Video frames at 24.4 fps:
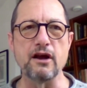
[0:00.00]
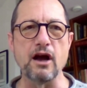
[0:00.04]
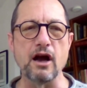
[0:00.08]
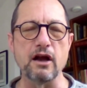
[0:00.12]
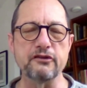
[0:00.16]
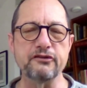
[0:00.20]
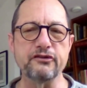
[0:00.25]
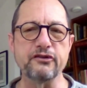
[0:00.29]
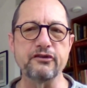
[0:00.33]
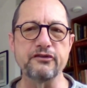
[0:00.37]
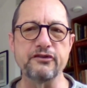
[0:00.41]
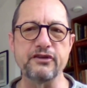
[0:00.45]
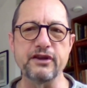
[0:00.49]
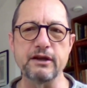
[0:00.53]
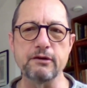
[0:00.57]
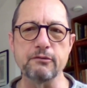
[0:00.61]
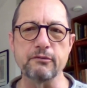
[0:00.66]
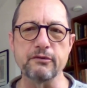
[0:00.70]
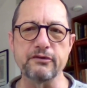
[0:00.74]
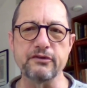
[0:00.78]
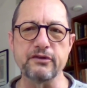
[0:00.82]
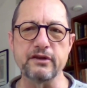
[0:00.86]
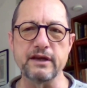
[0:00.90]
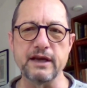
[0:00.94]

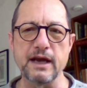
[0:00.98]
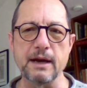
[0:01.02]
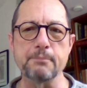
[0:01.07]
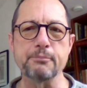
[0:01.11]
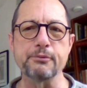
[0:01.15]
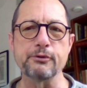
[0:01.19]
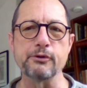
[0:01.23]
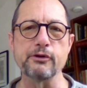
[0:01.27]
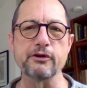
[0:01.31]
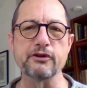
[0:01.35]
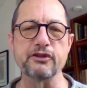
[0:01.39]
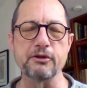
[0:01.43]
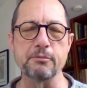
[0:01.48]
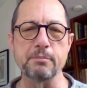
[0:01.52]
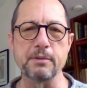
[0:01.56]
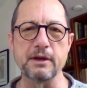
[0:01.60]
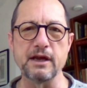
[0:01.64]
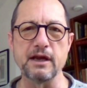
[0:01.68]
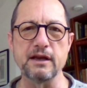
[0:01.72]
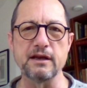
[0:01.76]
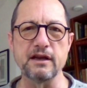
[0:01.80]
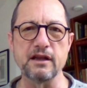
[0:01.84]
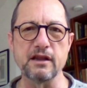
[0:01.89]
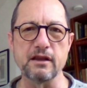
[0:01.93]
Constantine was the emperor at the
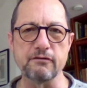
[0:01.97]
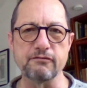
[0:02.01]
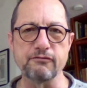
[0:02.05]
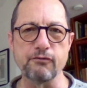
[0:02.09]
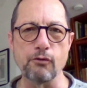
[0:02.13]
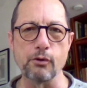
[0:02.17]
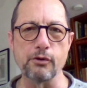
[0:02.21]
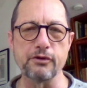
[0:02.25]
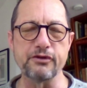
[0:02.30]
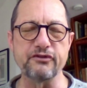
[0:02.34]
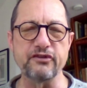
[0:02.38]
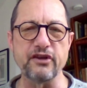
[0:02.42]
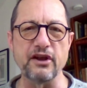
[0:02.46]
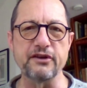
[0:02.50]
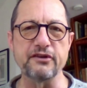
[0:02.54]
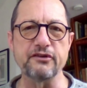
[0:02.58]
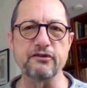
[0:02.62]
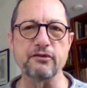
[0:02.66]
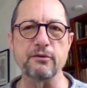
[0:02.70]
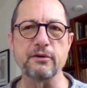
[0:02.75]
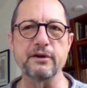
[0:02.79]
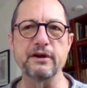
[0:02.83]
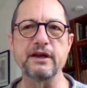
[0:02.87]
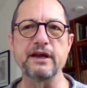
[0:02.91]
beginning of the fourth
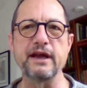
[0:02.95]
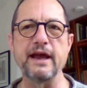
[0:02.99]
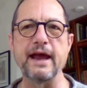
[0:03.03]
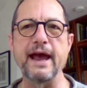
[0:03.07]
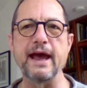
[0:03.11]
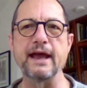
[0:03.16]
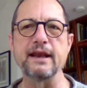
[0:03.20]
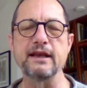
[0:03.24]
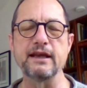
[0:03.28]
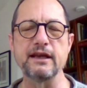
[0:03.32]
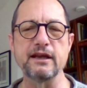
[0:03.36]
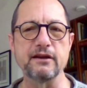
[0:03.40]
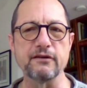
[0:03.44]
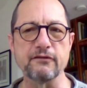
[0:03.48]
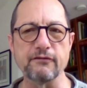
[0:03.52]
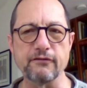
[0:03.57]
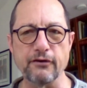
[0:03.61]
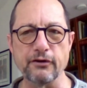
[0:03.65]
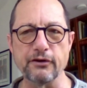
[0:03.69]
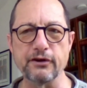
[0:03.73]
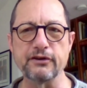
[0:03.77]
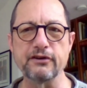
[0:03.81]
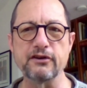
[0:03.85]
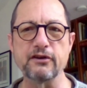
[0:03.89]
century, and he
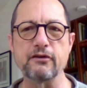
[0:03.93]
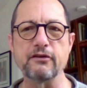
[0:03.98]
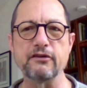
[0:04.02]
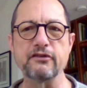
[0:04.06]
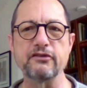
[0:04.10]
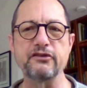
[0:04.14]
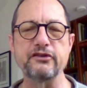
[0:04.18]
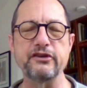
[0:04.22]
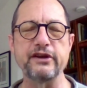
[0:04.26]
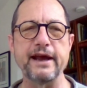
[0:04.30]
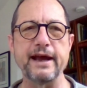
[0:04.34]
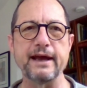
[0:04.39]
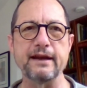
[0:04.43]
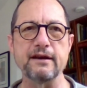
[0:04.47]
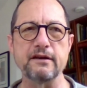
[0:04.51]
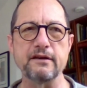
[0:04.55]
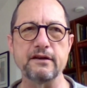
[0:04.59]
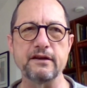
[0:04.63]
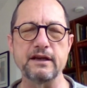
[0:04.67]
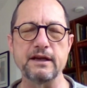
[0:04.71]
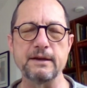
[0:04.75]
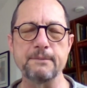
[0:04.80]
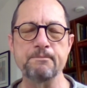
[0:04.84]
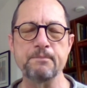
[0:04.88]
converted to
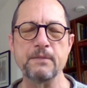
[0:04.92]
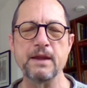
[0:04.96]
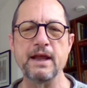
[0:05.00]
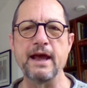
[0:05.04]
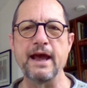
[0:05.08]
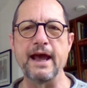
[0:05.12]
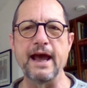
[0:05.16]
Christianity.